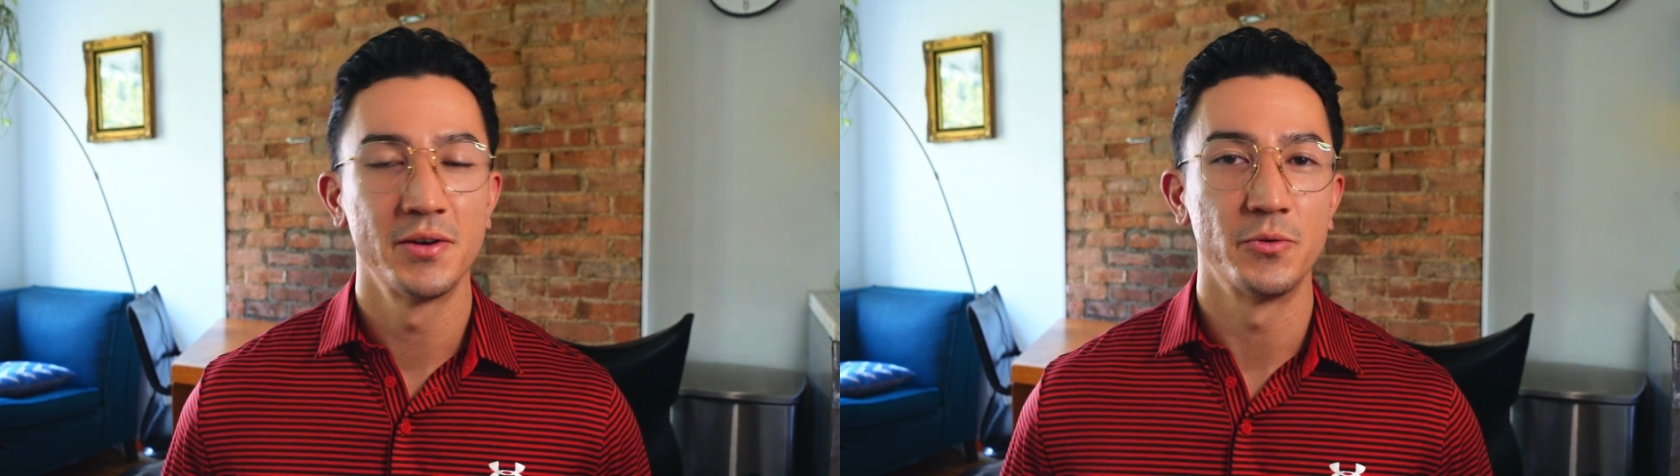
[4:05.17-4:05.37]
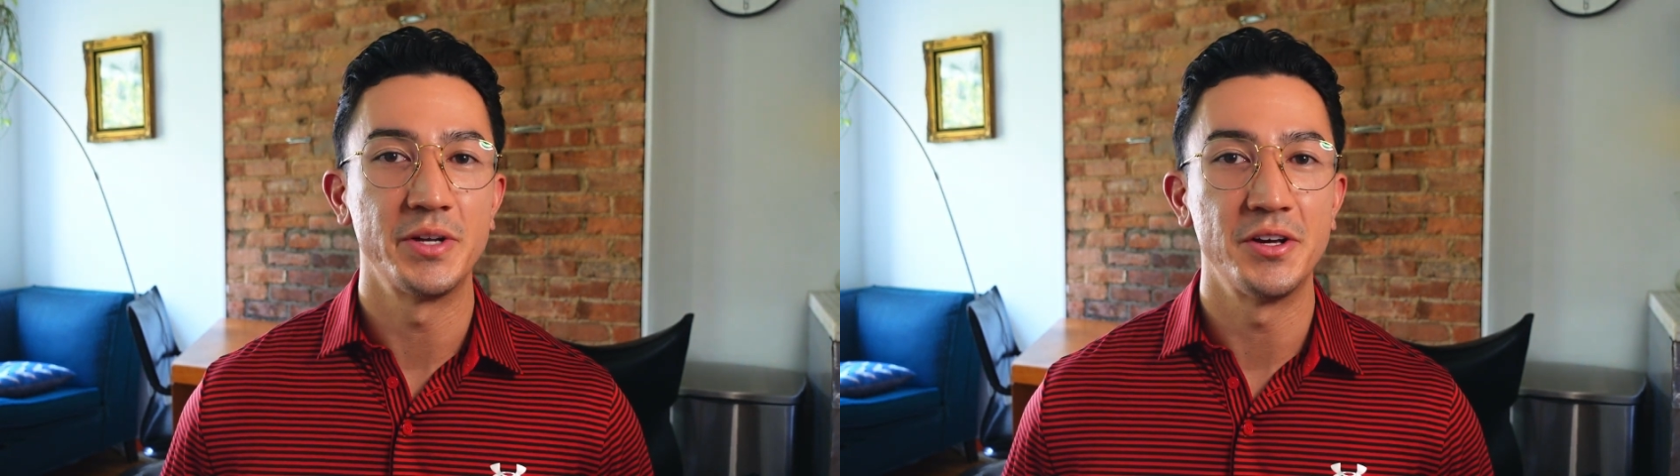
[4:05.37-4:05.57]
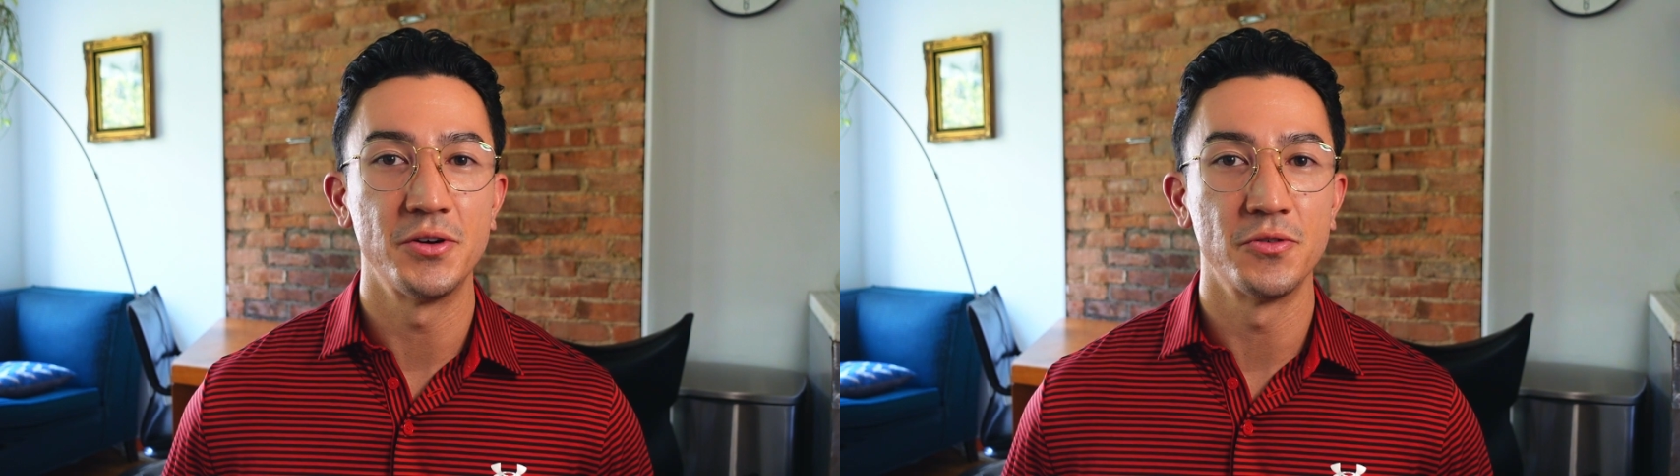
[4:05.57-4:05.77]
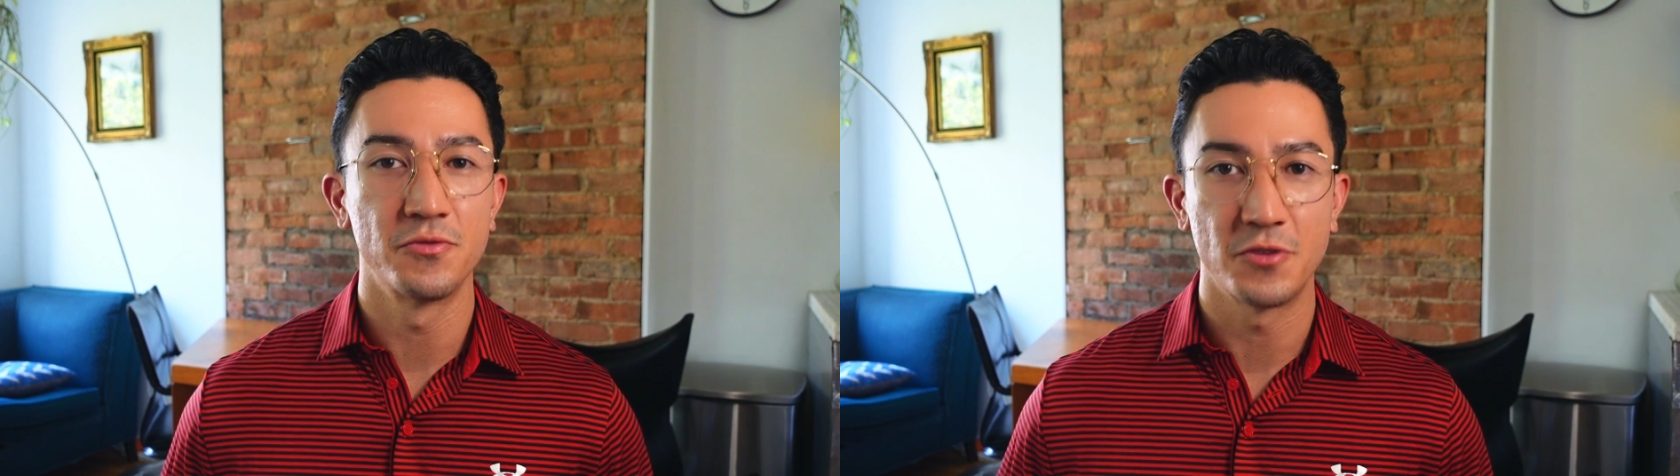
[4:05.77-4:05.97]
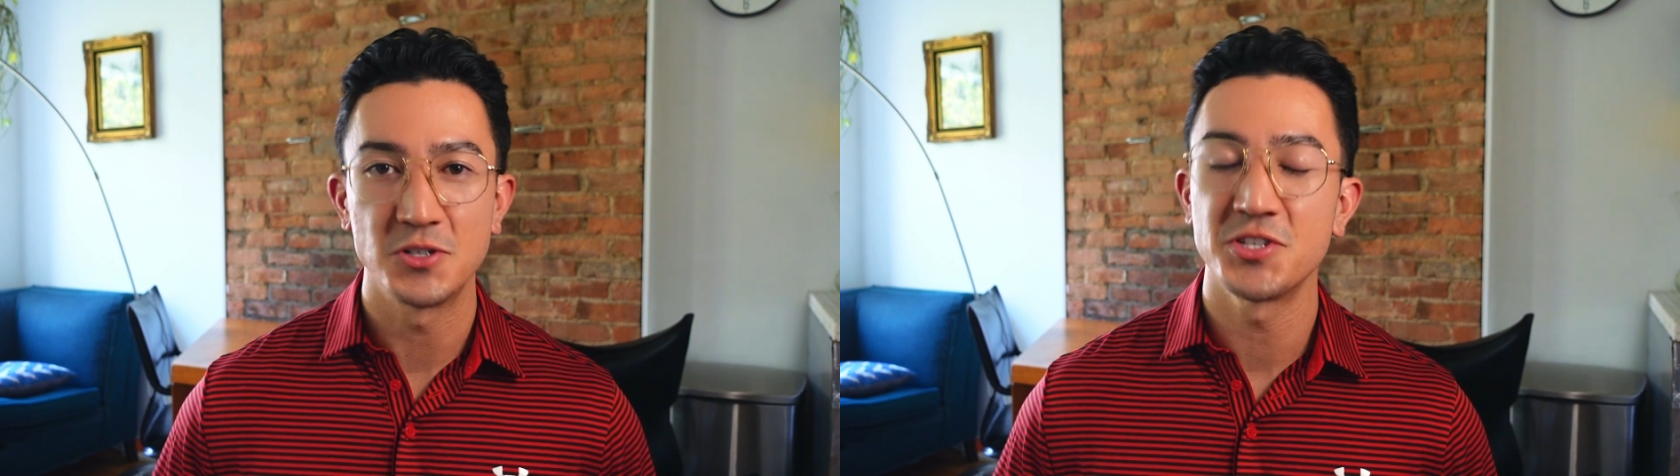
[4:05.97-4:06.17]
when you
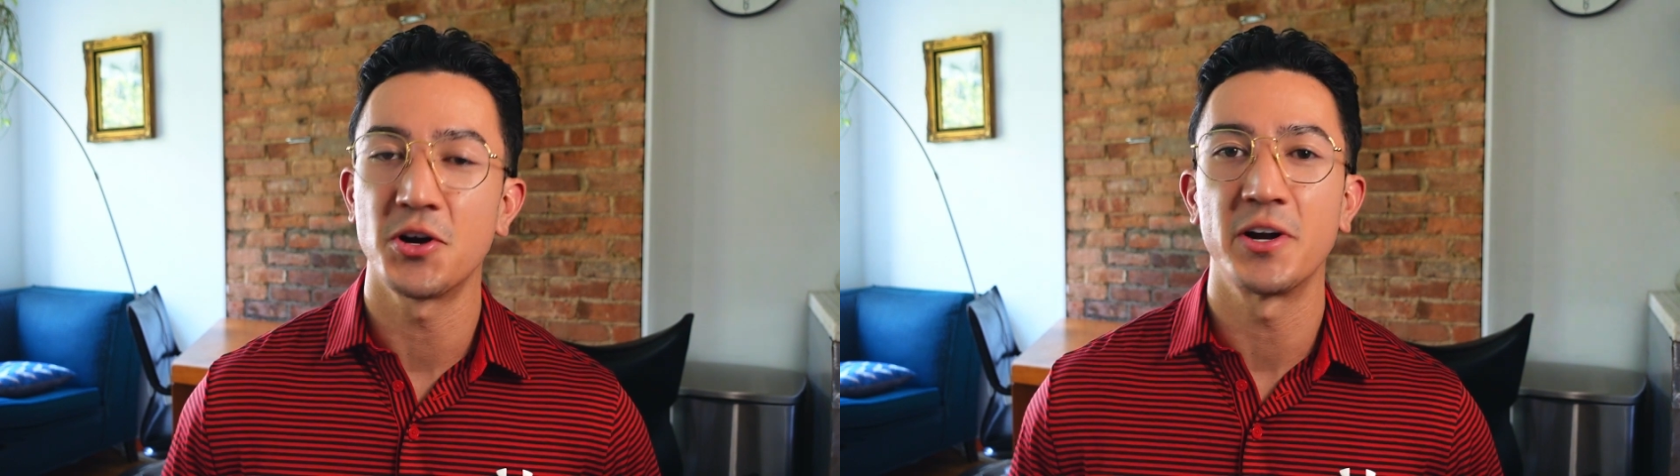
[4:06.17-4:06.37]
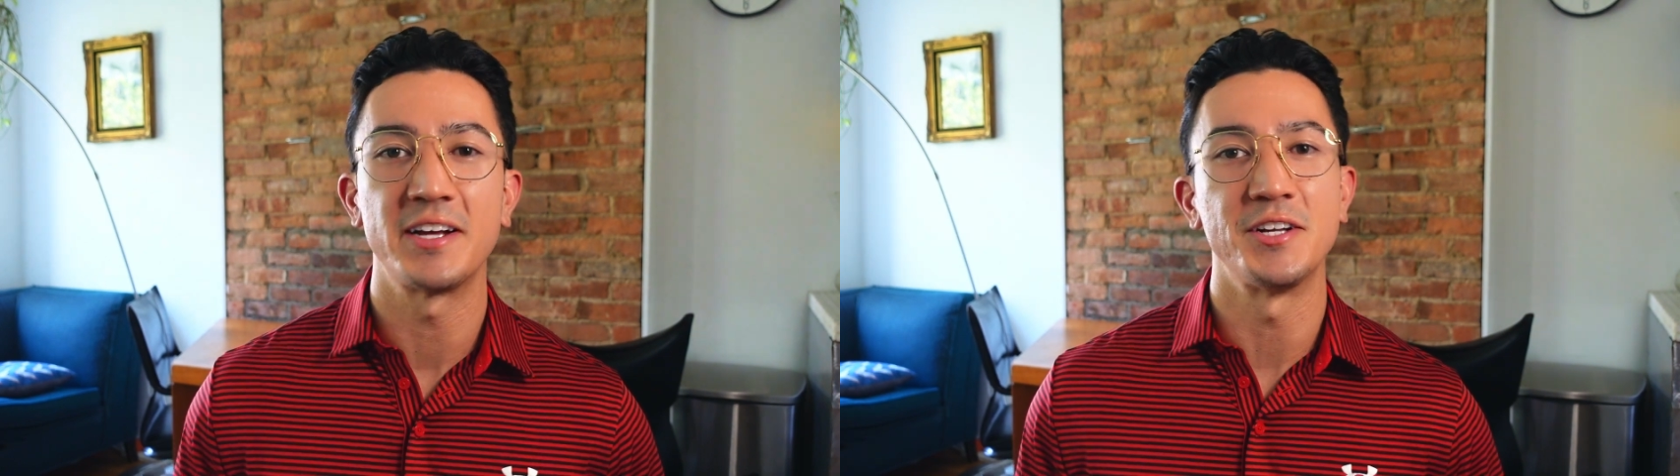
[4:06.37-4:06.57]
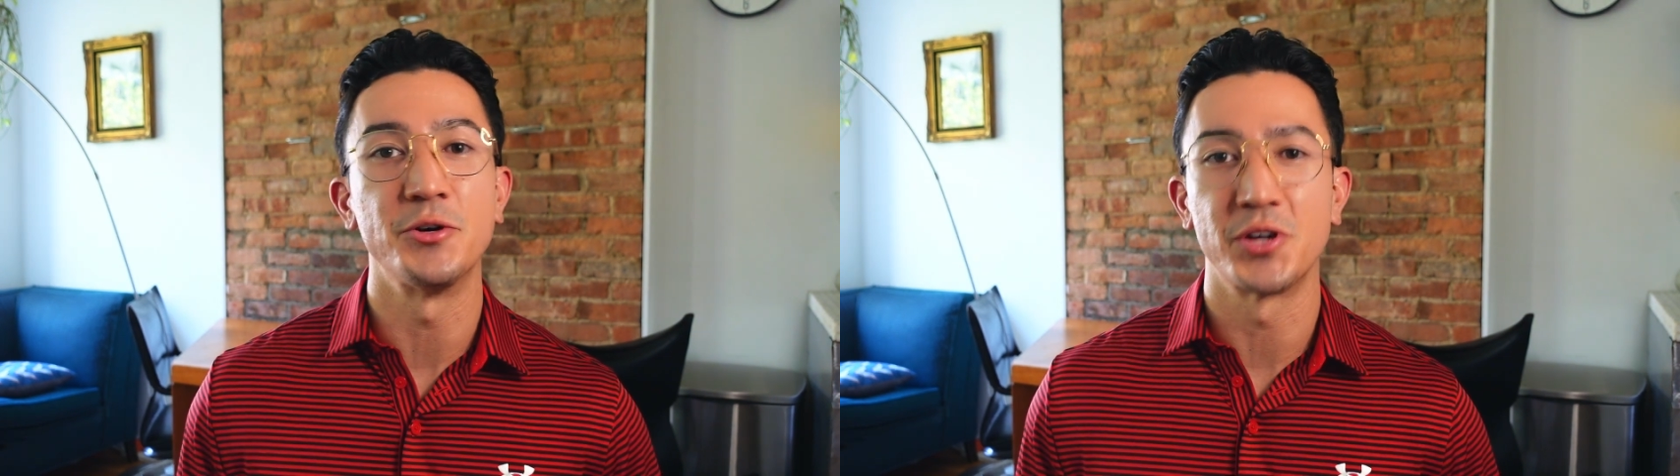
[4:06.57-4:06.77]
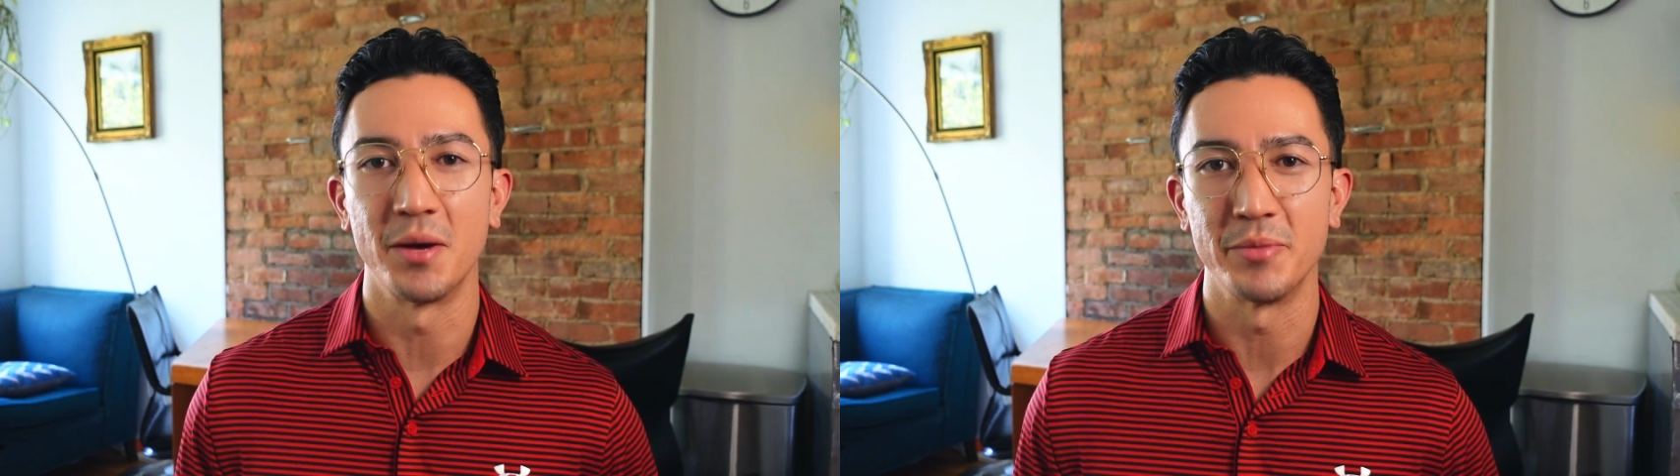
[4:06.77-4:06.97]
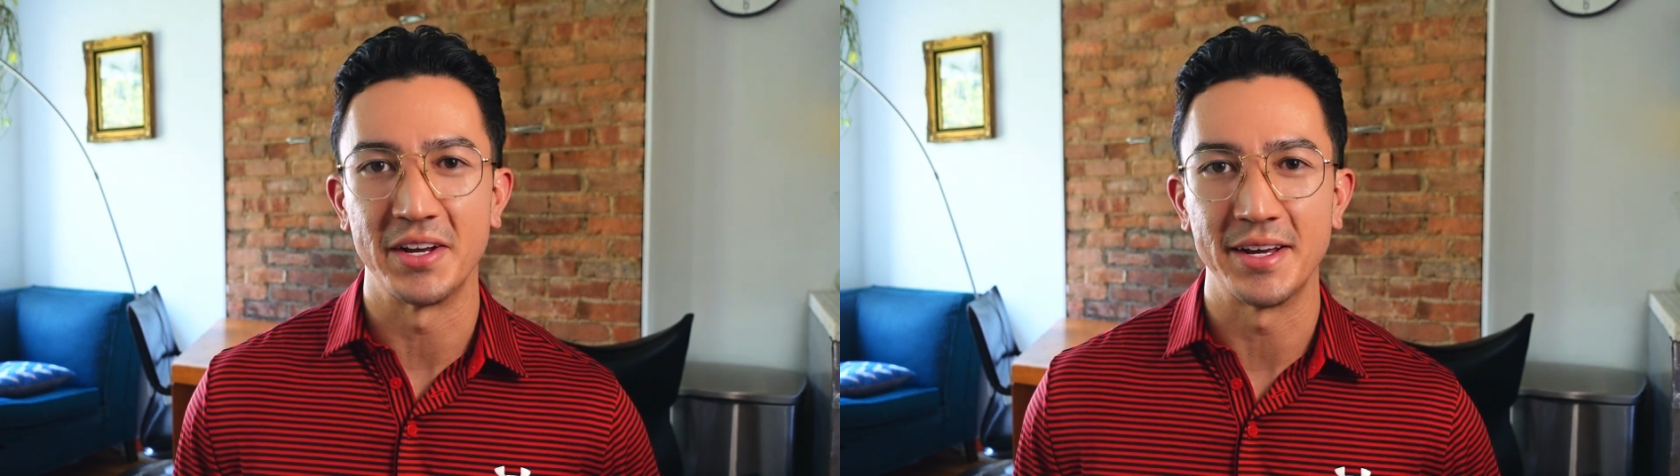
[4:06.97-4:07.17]
first start at a new company.